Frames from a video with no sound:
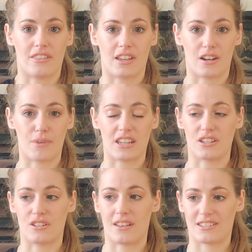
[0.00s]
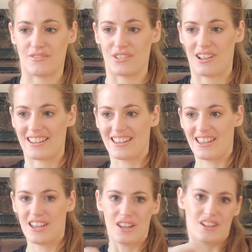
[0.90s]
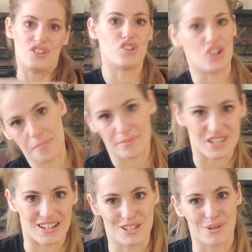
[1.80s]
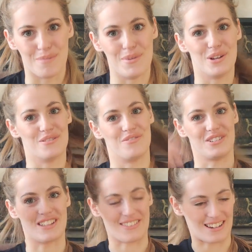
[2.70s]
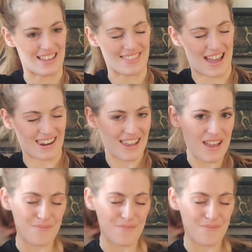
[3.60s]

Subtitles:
The only way you could do that is if you jumped into a move or something like that.